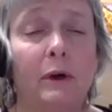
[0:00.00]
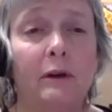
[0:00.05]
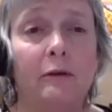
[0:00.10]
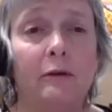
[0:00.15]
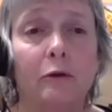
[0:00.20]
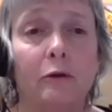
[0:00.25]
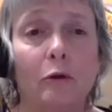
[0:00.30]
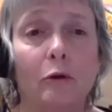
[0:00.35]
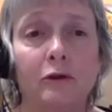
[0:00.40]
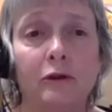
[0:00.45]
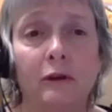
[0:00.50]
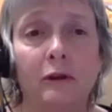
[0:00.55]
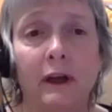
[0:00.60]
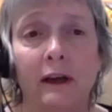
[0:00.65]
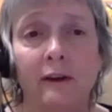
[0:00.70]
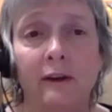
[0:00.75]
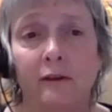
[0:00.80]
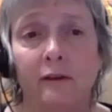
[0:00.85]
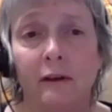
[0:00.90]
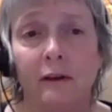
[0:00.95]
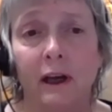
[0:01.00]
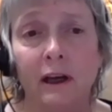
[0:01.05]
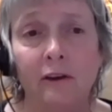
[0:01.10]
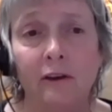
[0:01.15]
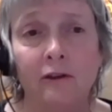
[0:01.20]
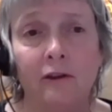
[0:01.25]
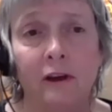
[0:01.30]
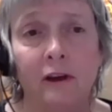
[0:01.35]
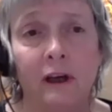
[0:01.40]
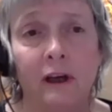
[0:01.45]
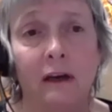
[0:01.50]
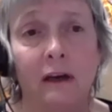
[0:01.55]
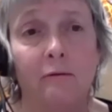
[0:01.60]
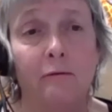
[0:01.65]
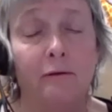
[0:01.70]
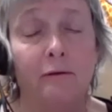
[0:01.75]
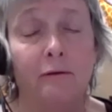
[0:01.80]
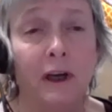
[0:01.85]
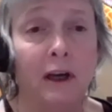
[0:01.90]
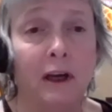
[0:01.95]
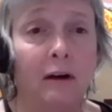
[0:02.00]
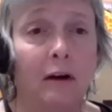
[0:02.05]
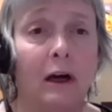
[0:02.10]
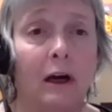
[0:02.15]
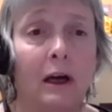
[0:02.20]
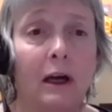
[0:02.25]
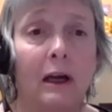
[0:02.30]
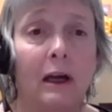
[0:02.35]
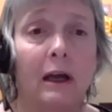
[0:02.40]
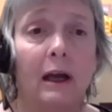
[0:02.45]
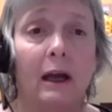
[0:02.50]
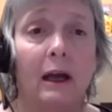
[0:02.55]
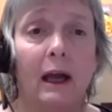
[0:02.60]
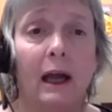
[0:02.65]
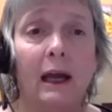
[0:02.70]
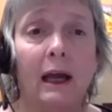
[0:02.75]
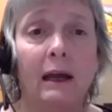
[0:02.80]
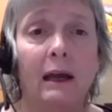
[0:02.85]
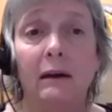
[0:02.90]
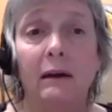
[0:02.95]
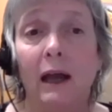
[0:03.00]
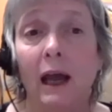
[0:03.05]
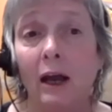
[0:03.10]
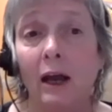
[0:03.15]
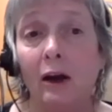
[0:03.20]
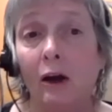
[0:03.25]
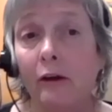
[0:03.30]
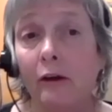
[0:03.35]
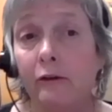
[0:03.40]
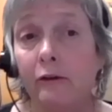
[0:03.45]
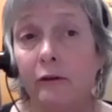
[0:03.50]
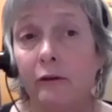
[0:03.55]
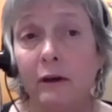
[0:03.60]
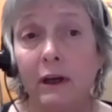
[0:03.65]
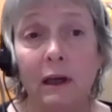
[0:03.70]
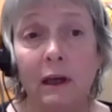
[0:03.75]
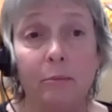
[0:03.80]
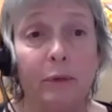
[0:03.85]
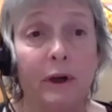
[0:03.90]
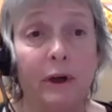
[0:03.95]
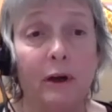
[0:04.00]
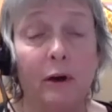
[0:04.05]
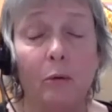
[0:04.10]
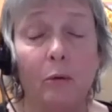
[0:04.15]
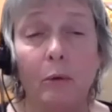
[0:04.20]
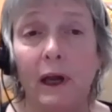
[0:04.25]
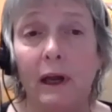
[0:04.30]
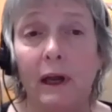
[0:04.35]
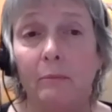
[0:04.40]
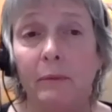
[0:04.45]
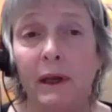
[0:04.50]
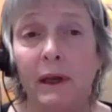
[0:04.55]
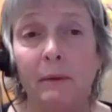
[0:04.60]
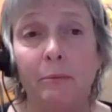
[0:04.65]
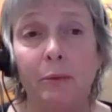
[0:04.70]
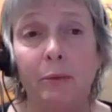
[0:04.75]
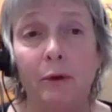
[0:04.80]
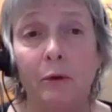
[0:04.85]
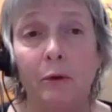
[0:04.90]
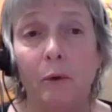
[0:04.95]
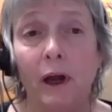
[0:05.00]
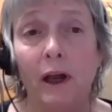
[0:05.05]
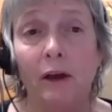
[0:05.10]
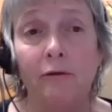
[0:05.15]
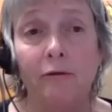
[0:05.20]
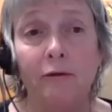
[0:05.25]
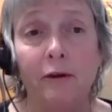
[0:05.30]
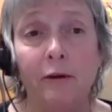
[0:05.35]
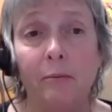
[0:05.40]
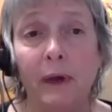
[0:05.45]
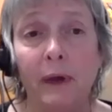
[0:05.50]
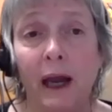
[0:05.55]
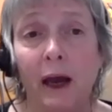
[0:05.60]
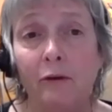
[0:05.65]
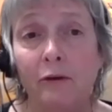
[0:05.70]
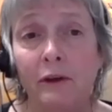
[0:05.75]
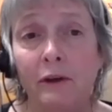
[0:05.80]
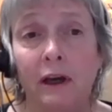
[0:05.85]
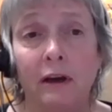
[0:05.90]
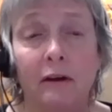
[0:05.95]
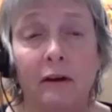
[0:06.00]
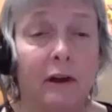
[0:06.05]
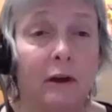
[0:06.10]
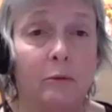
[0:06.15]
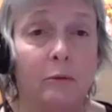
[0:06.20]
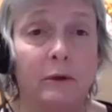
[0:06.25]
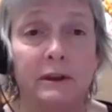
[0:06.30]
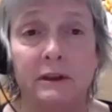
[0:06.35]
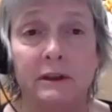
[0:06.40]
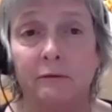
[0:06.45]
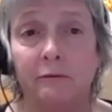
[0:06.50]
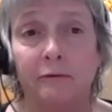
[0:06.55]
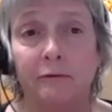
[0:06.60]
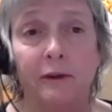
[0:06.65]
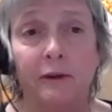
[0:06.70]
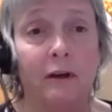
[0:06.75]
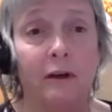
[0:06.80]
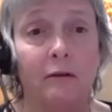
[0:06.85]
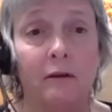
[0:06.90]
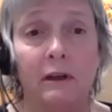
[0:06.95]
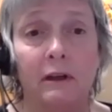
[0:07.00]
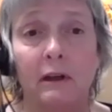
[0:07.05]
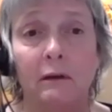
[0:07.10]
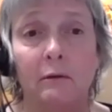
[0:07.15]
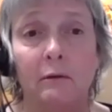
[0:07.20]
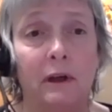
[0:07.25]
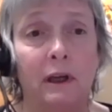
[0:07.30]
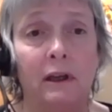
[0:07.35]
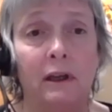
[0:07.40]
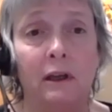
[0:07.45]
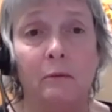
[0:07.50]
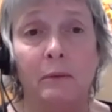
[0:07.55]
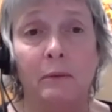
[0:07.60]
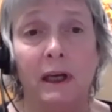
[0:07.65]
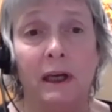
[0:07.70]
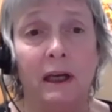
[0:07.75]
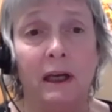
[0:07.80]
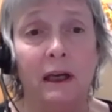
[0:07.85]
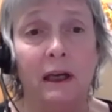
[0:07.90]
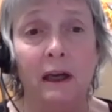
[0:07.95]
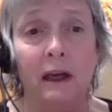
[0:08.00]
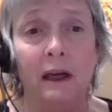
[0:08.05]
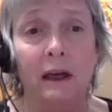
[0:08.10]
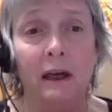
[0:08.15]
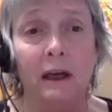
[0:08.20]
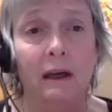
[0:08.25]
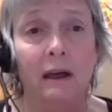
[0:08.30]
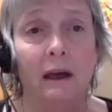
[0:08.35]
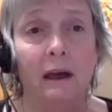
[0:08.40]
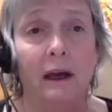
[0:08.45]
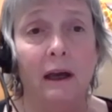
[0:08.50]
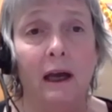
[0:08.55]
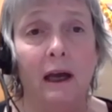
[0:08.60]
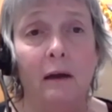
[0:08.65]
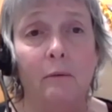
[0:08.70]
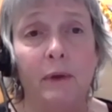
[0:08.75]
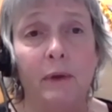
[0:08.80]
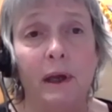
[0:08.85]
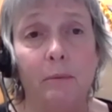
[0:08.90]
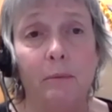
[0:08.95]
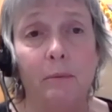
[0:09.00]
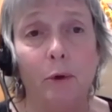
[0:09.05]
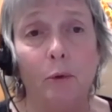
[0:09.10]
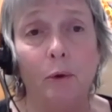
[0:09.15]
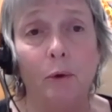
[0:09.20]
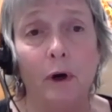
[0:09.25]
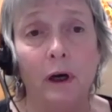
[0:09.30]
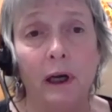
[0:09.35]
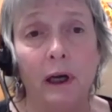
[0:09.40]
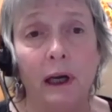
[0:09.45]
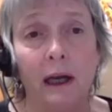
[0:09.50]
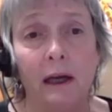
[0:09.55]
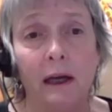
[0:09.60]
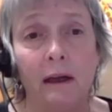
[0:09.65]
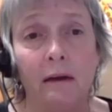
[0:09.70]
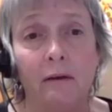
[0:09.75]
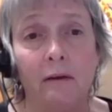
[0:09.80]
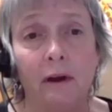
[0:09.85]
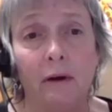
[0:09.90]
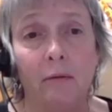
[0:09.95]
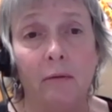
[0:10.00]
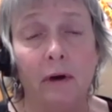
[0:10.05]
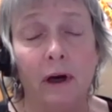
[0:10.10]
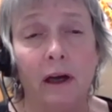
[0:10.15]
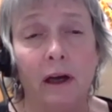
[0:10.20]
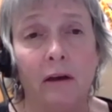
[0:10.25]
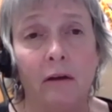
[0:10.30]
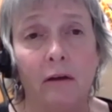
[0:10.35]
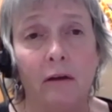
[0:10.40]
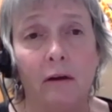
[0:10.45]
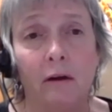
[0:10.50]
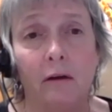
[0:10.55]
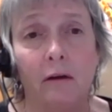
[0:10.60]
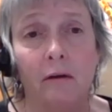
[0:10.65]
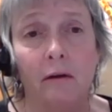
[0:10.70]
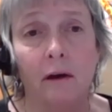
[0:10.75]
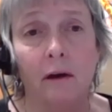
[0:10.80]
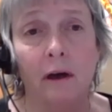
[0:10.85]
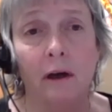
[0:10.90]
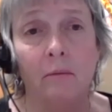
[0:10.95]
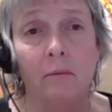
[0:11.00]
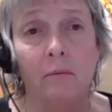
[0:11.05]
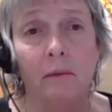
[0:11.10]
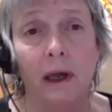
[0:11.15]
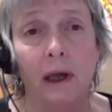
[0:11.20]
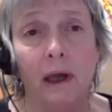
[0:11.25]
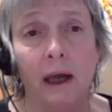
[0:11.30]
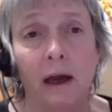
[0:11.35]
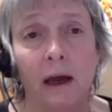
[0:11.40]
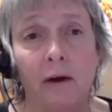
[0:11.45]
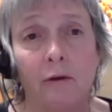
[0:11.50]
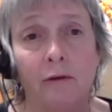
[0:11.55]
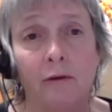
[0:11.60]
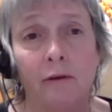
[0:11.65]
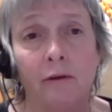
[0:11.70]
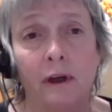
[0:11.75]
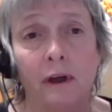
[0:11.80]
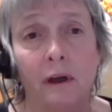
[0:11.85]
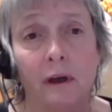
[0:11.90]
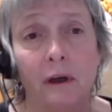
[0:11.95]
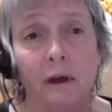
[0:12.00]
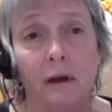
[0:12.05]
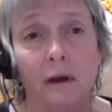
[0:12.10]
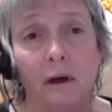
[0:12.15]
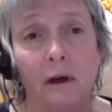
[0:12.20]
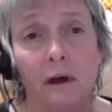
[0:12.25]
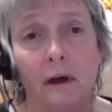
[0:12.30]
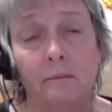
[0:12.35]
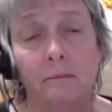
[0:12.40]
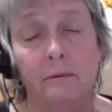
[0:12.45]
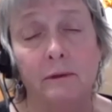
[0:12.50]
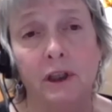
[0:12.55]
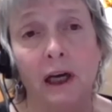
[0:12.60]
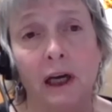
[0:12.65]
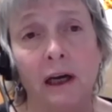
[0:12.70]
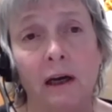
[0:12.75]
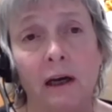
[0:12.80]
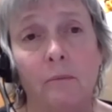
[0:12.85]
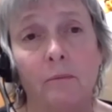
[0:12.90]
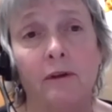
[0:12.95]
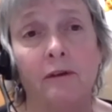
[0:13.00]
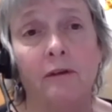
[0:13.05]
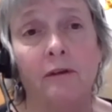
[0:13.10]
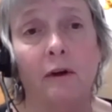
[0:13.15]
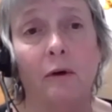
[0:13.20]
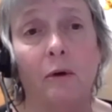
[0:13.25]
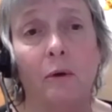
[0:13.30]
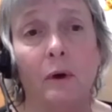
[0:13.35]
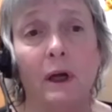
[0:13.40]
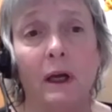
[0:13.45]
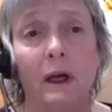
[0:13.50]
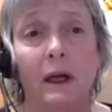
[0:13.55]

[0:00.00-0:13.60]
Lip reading: social isolation and fear, and also keeping people away from healthcare. There was a fear in the beginning, and people weren't getting their regular health checkups. So